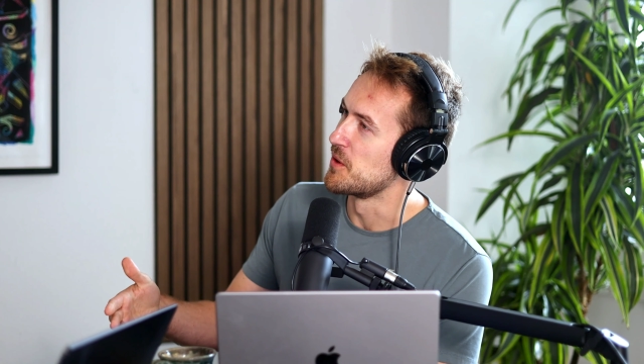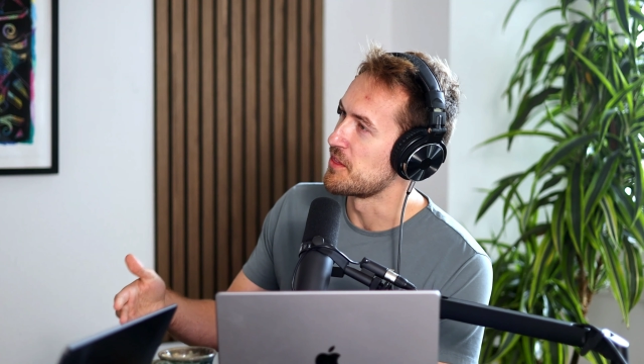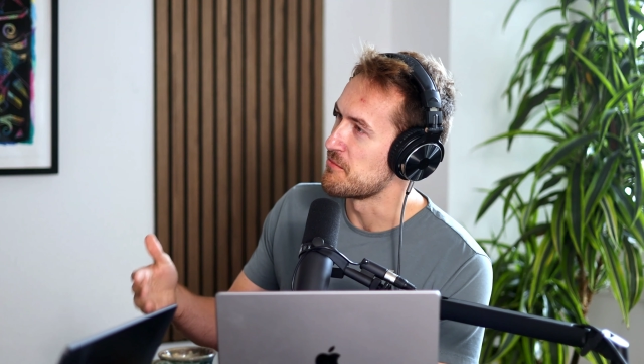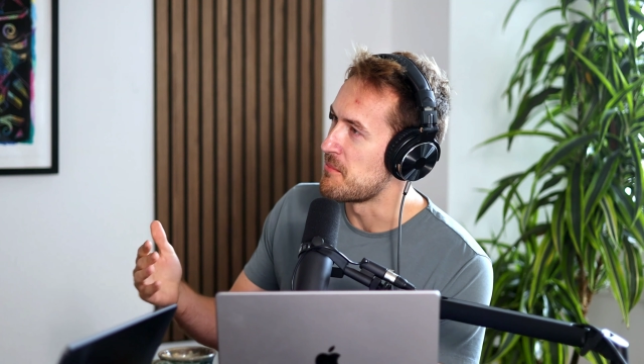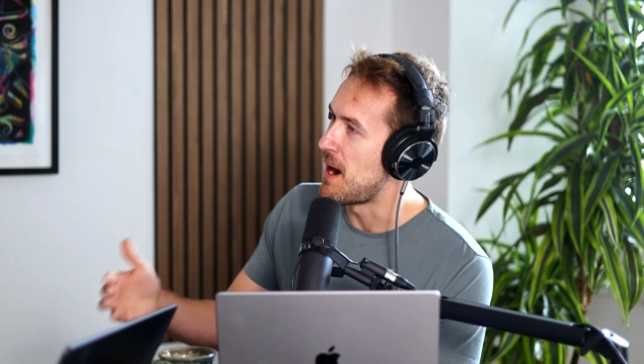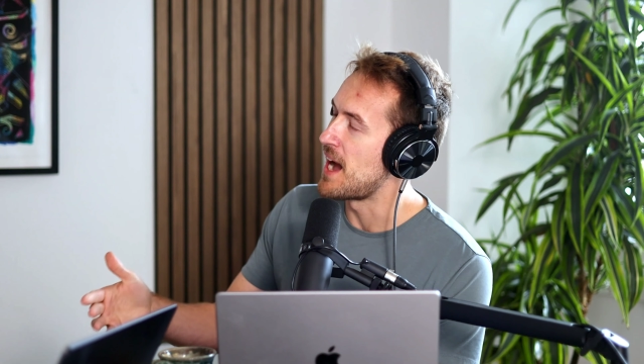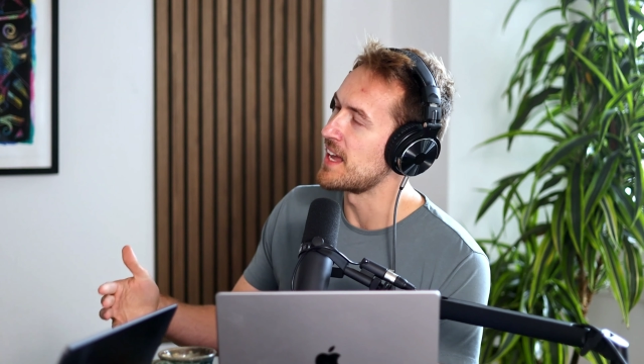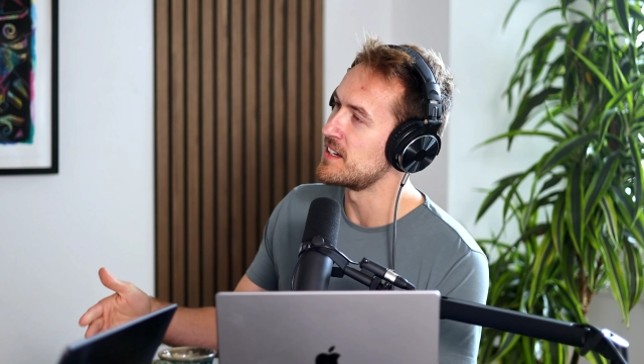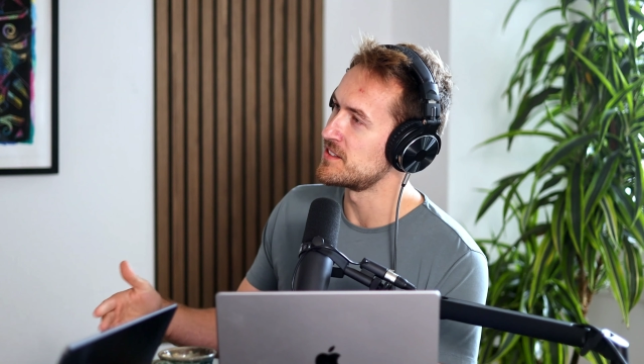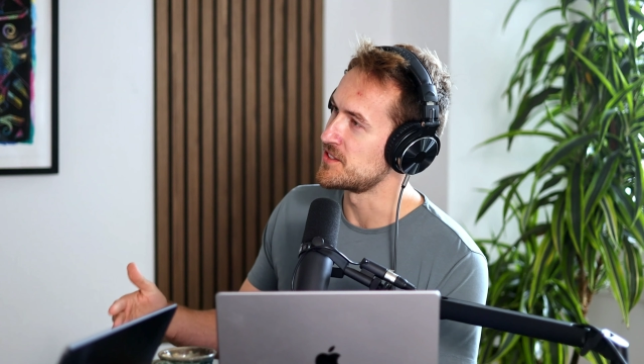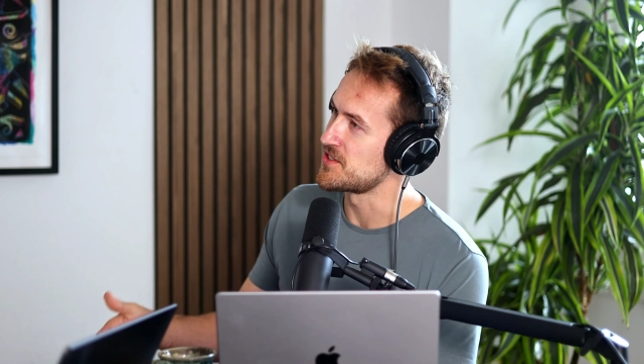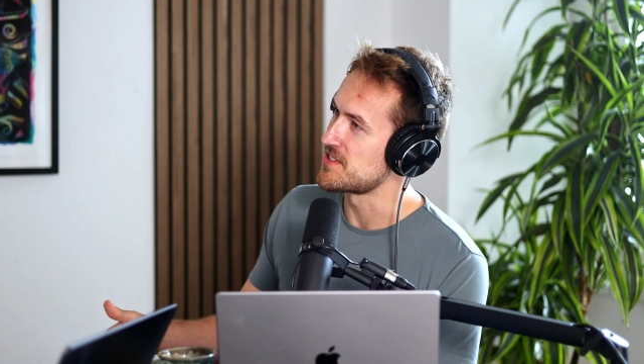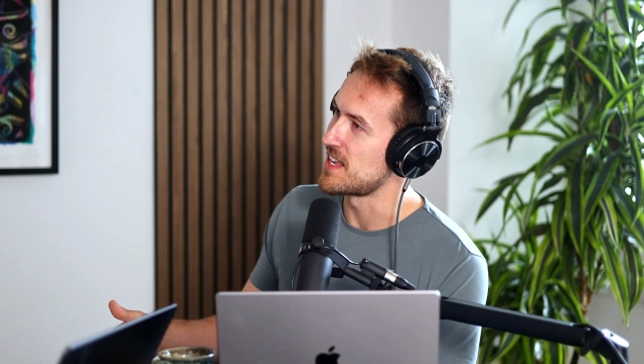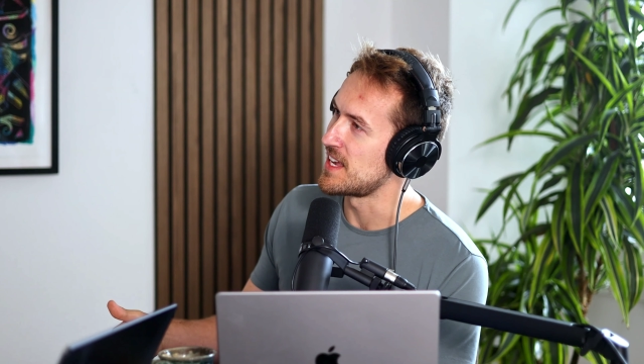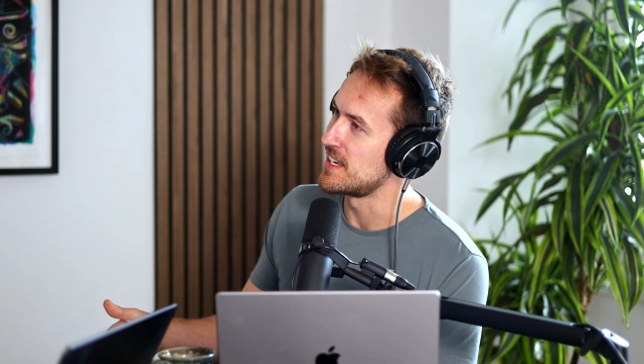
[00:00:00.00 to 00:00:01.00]
with my
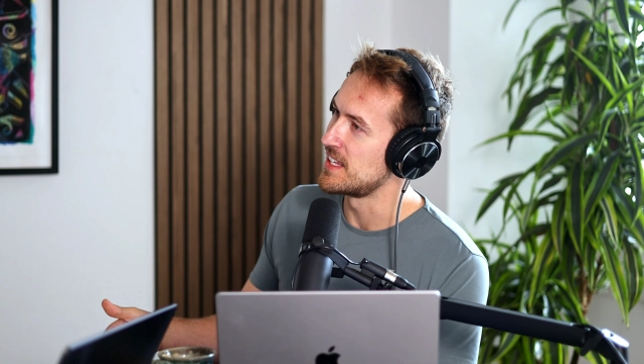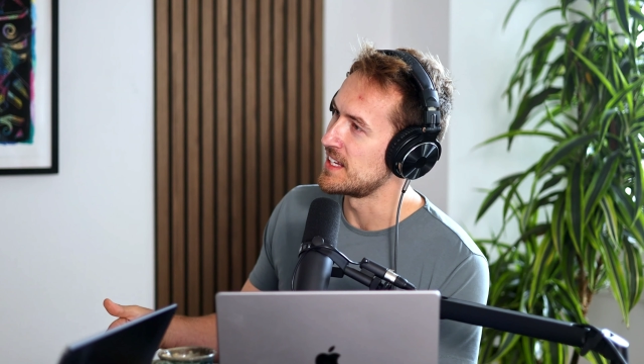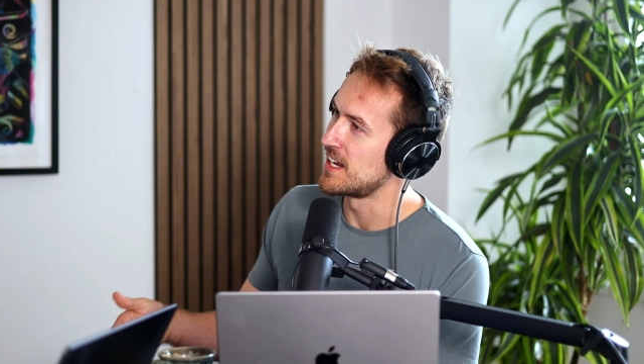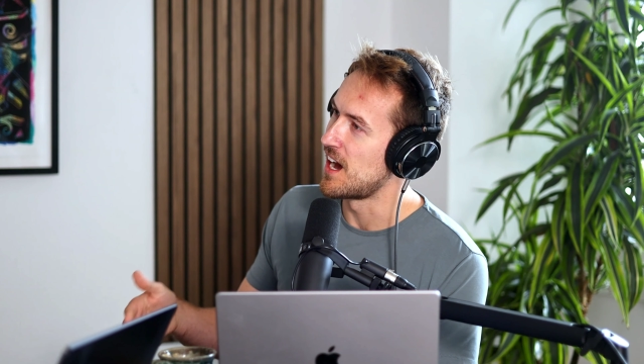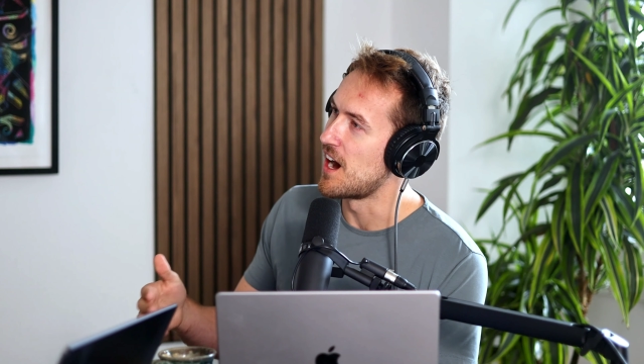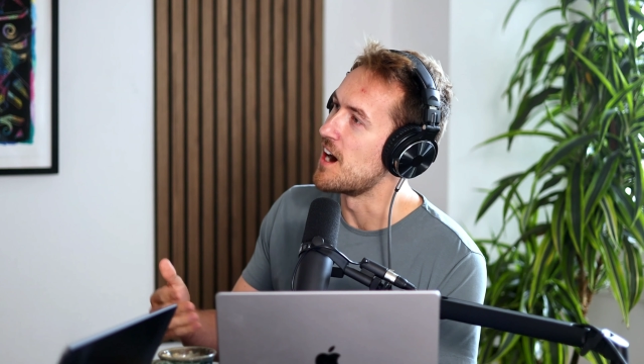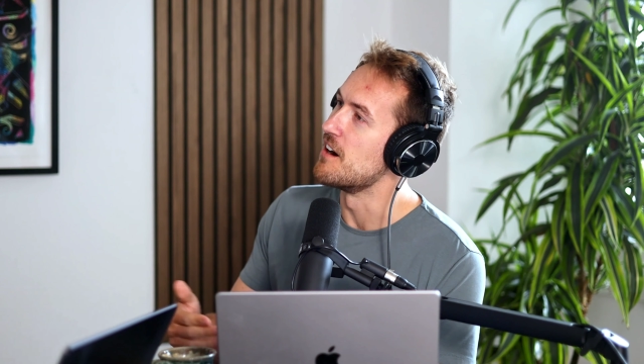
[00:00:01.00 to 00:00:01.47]
understanding